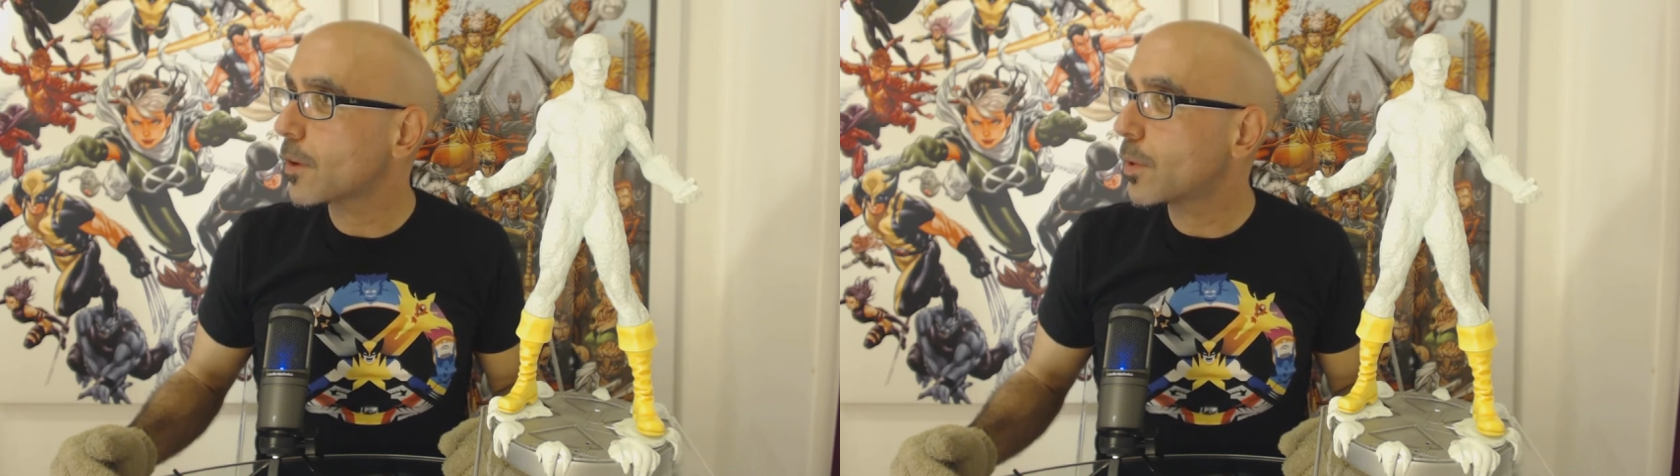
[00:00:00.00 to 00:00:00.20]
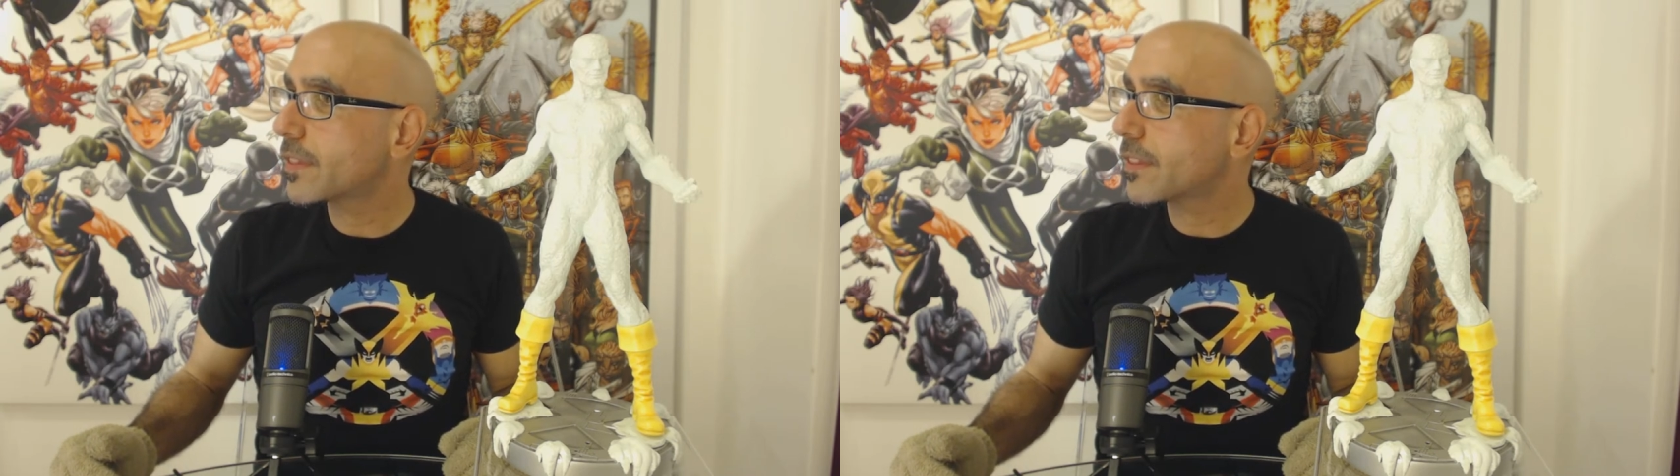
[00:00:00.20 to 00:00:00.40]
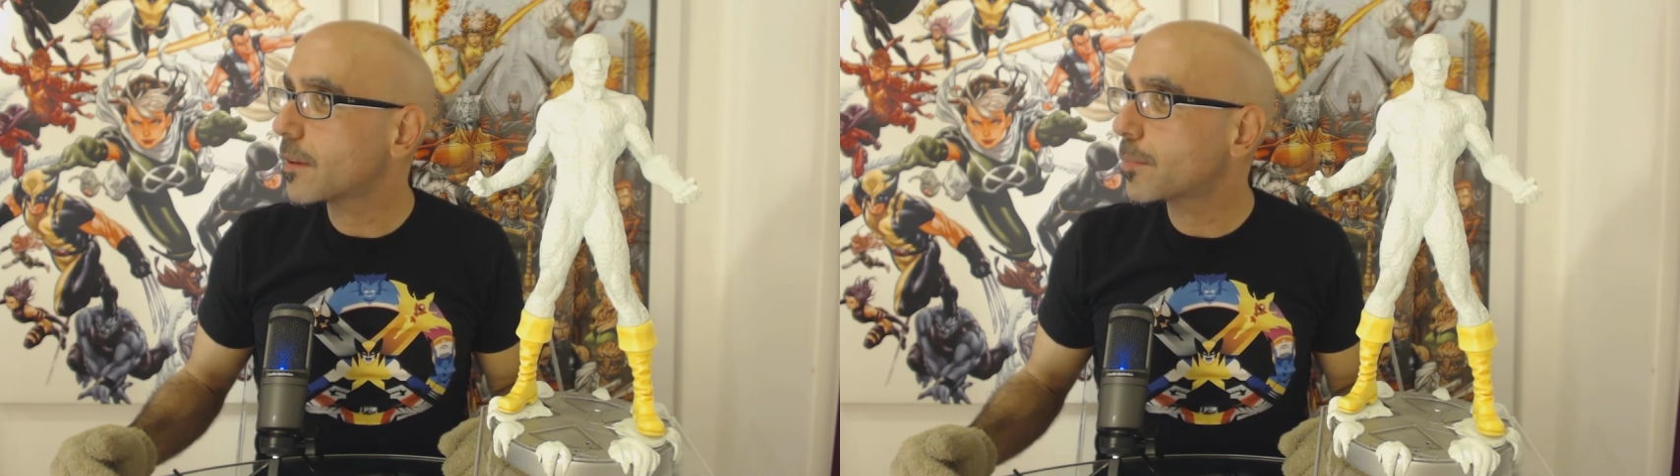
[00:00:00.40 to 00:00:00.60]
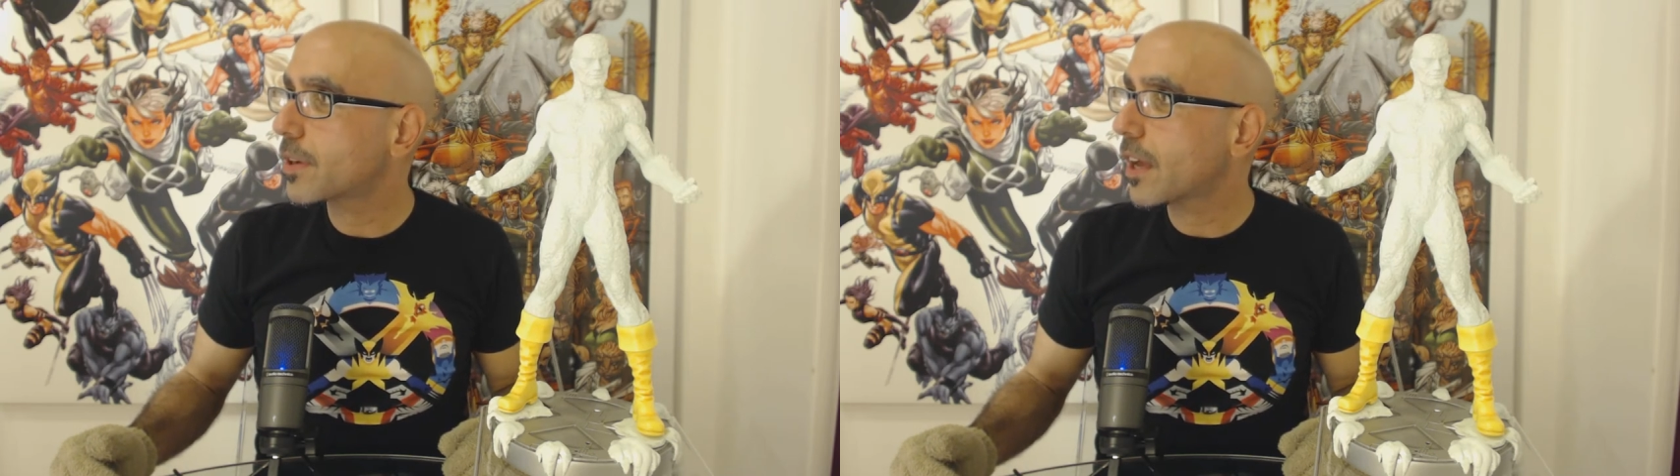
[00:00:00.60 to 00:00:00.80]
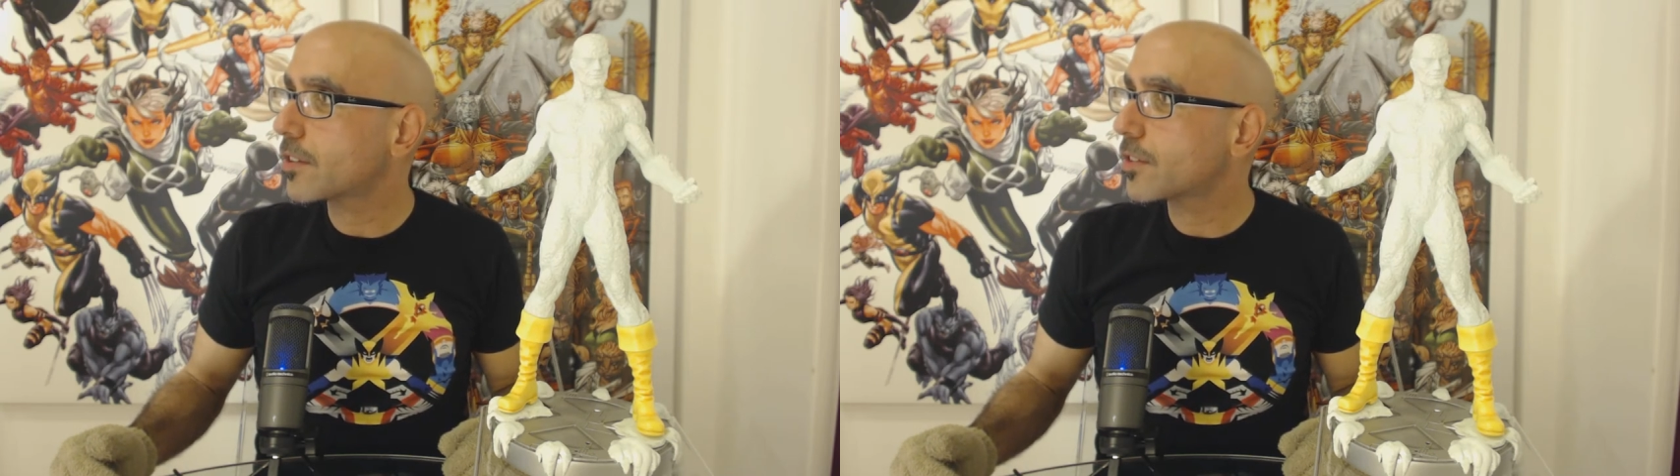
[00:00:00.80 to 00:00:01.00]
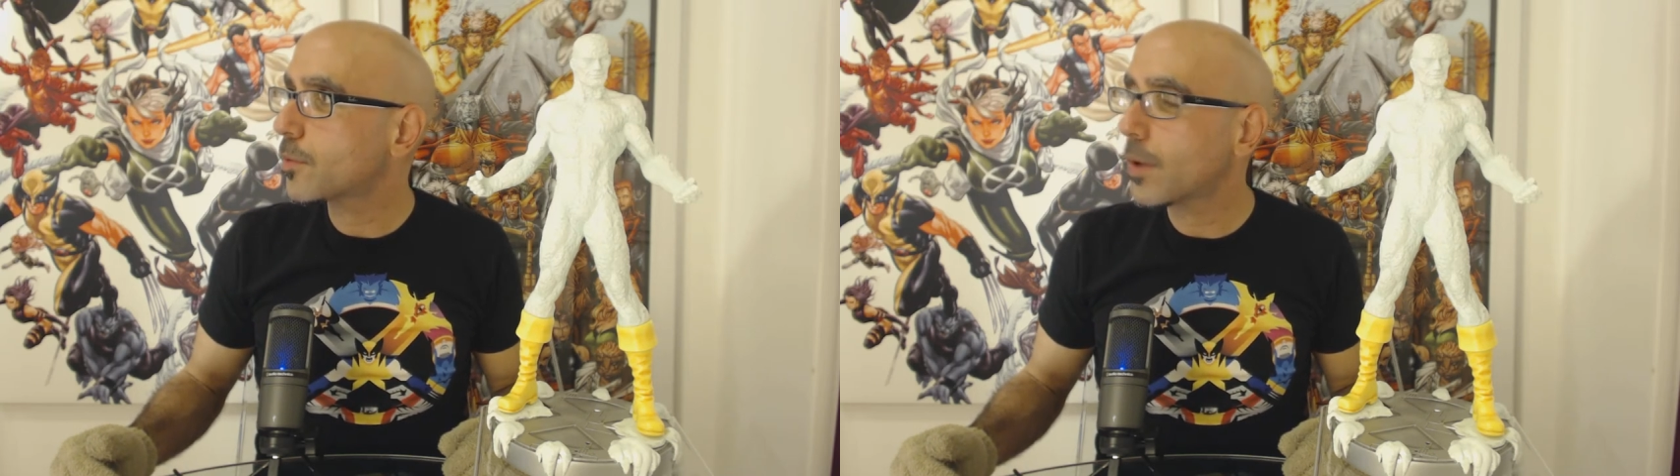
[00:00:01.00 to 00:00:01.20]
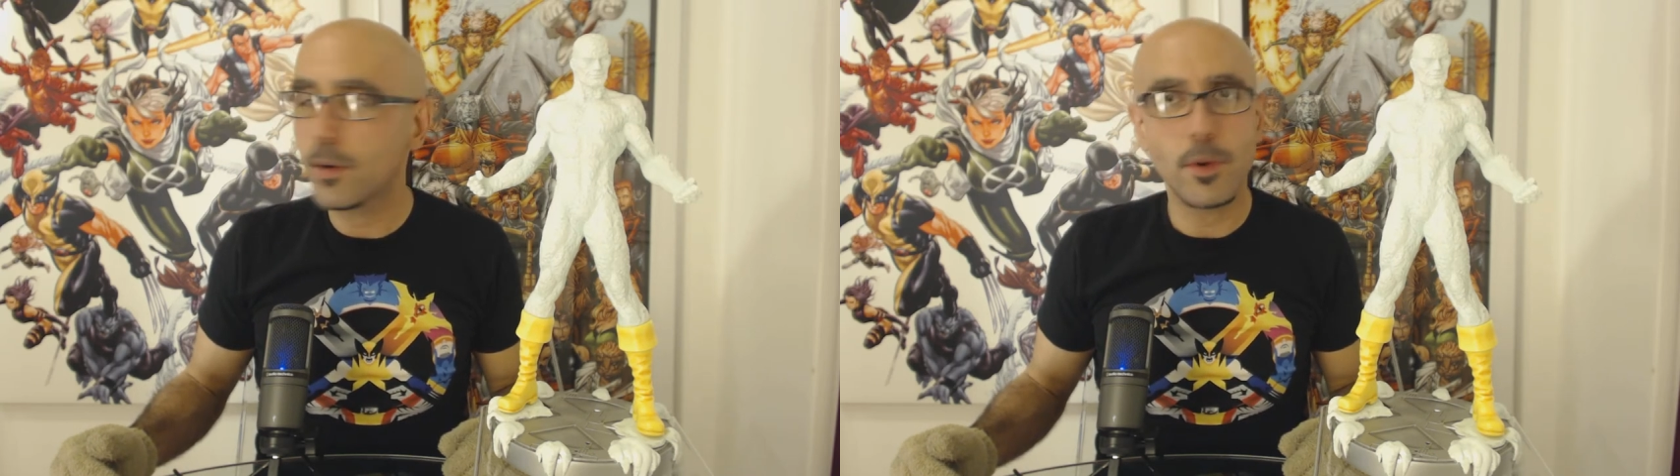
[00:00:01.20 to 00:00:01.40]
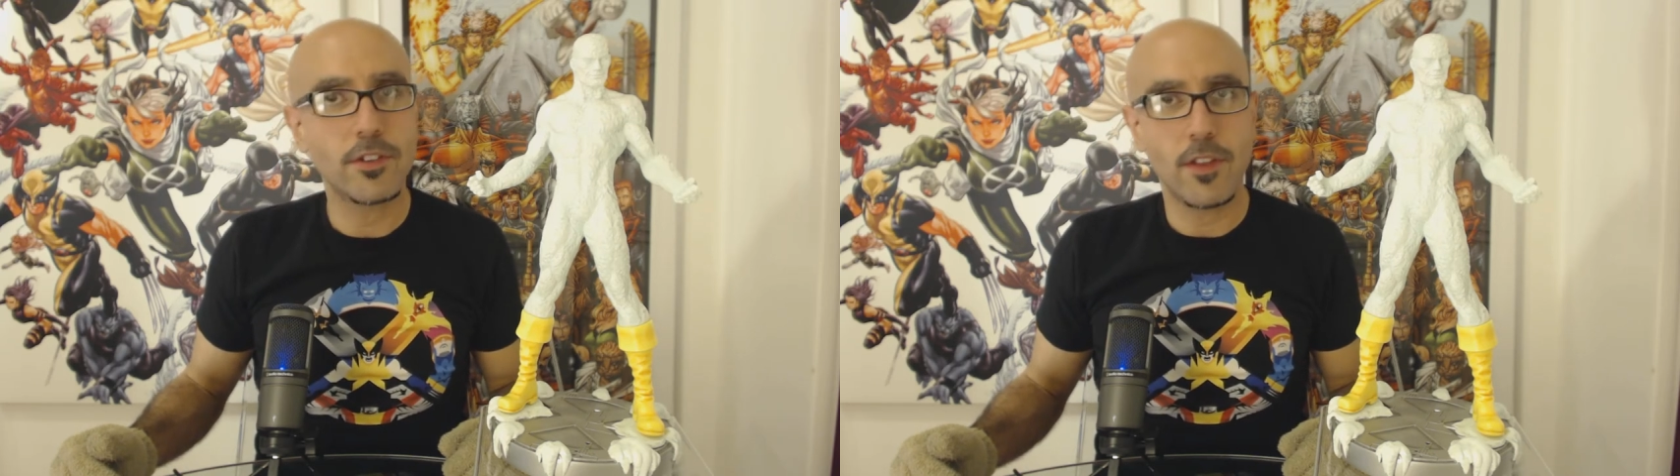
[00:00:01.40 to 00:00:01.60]
what the production
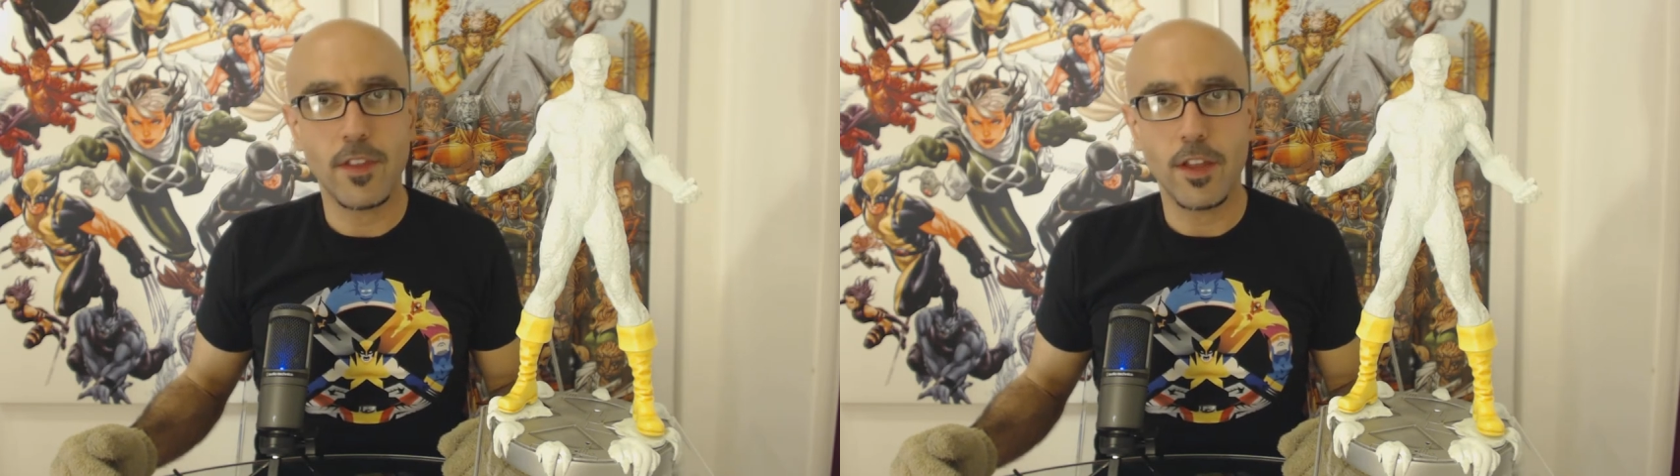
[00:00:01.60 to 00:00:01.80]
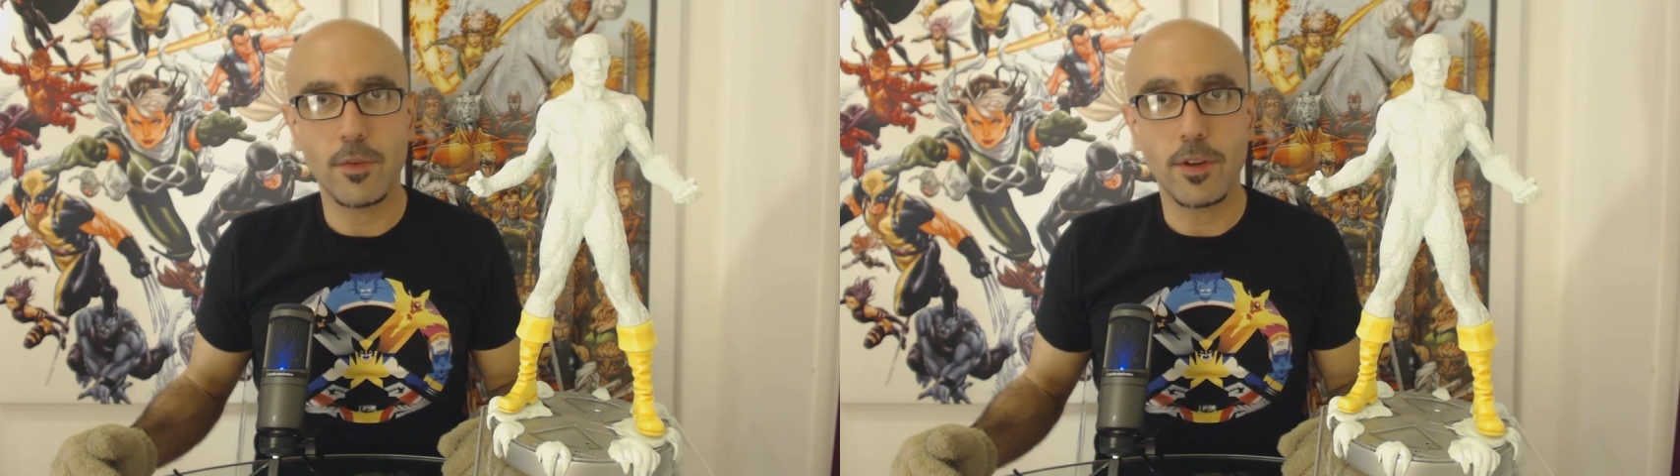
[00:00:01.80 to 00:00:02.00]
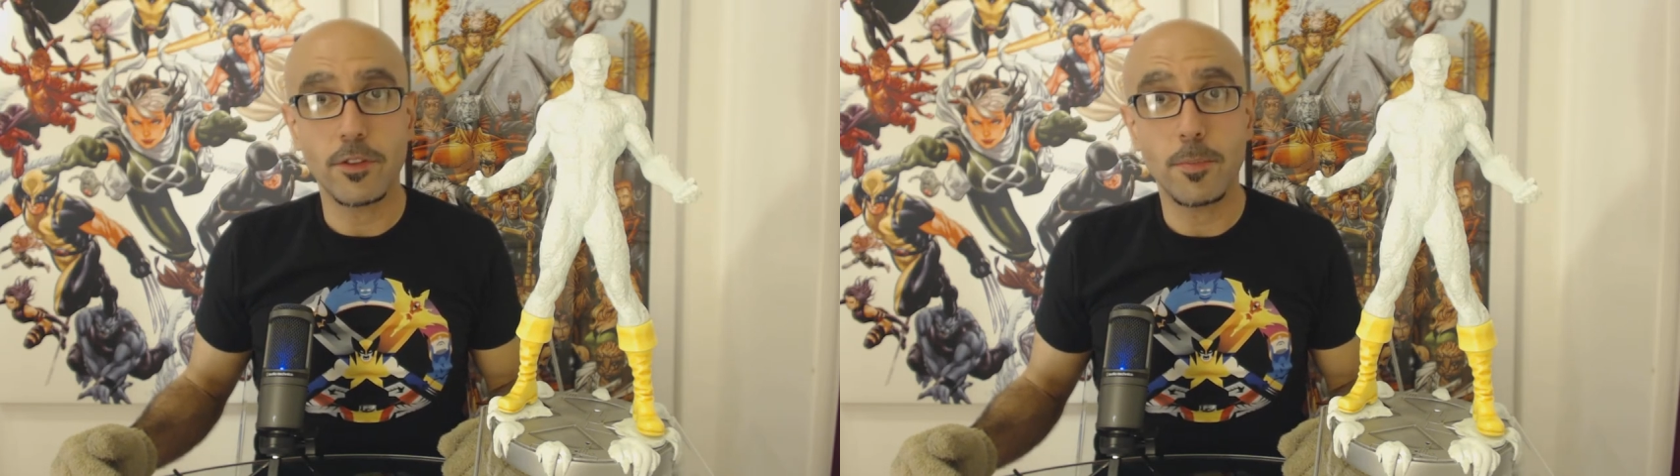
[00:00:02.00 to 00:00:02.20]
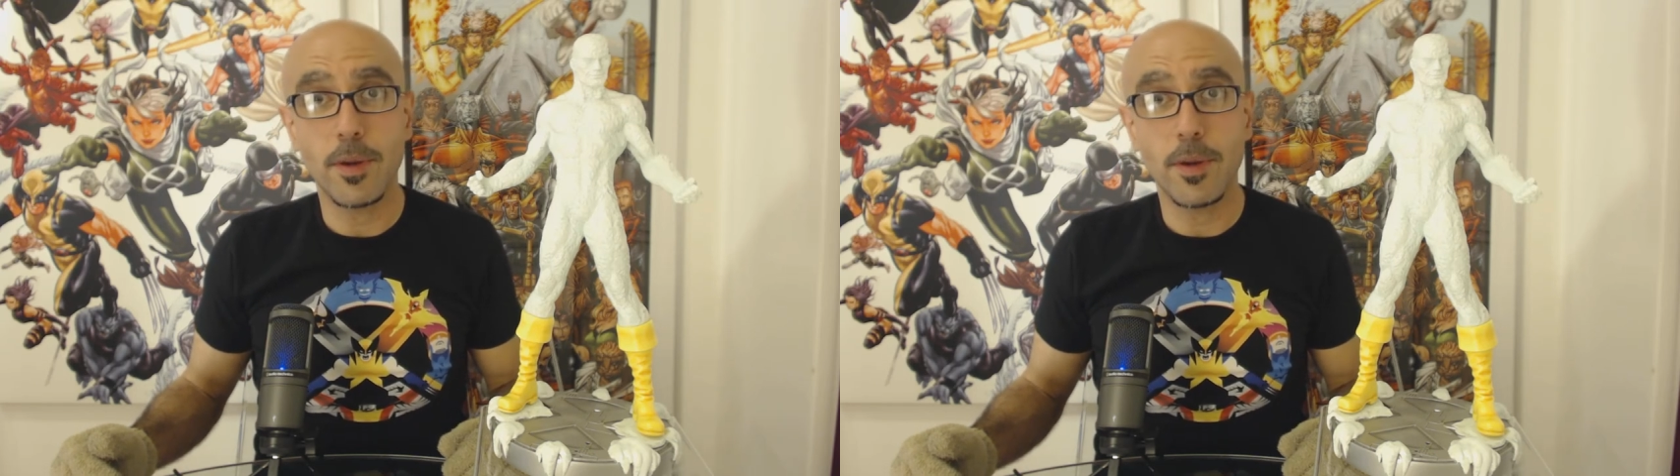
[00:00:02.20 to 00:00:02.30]
run was on the other ones.